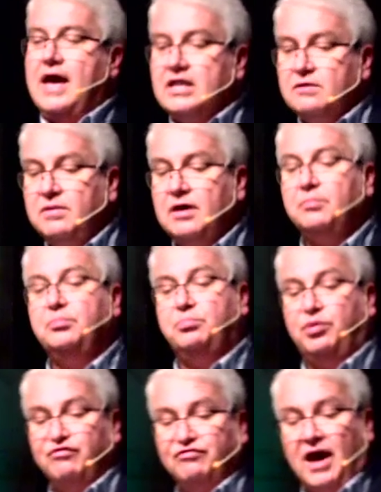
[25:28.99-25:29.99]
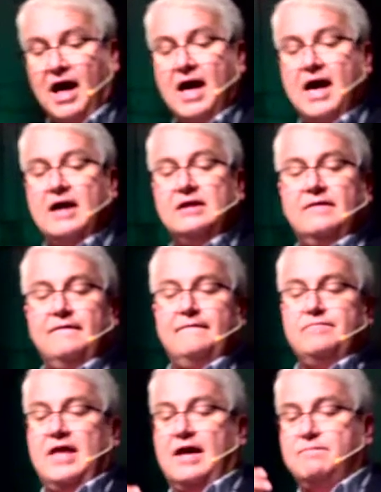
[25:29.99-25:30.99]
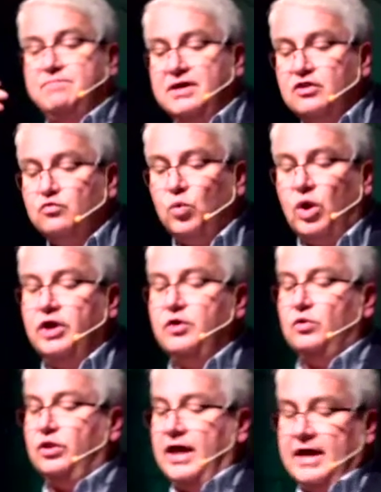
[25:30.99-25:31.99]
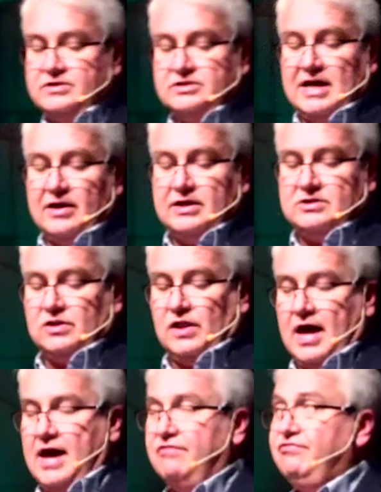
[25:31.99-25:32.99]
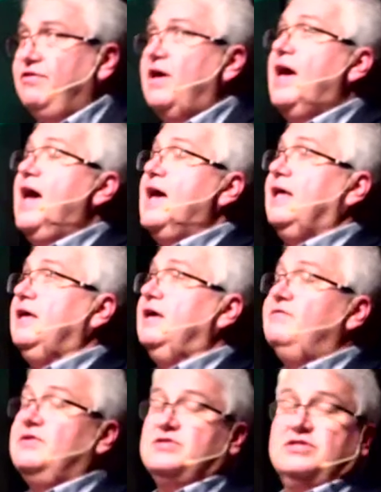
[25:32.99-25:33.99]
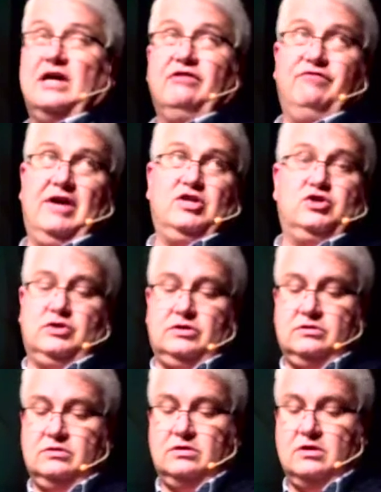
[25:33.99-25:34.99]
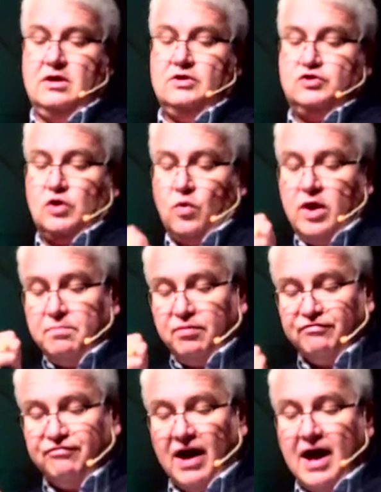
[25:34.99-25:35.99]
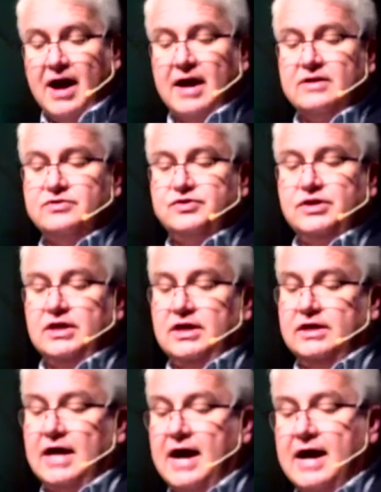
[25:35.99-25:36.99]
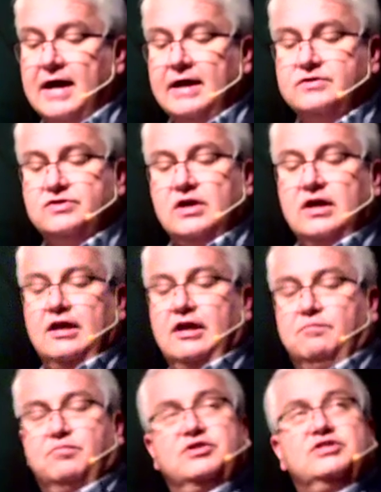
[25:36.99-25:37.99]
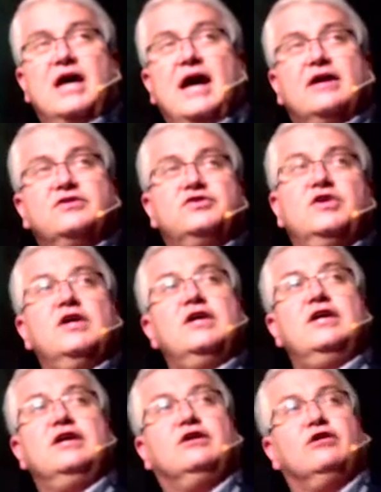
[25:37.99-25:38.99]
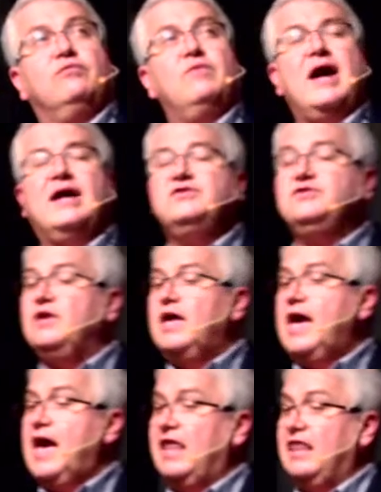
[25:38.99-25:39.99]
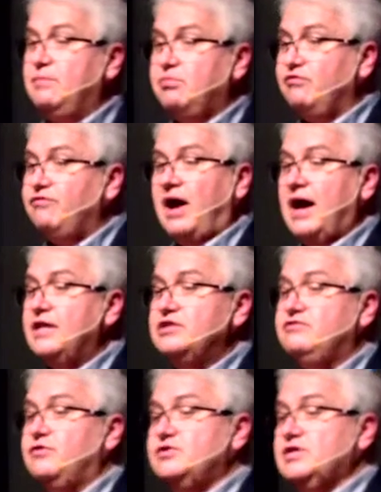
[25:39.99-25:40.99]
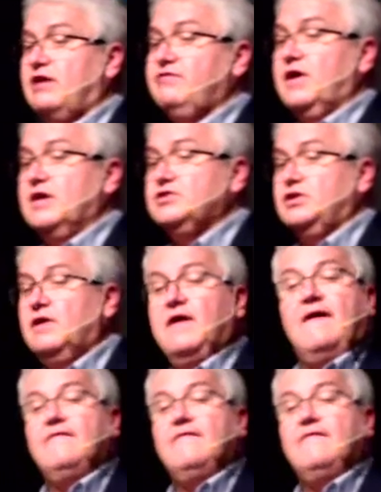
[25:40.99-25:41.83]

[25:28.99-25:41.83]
and to be able to provide and be the one who lays down his life and give us salvation. So he provides, he guides, he protects, he corrects, and he provides for salvation.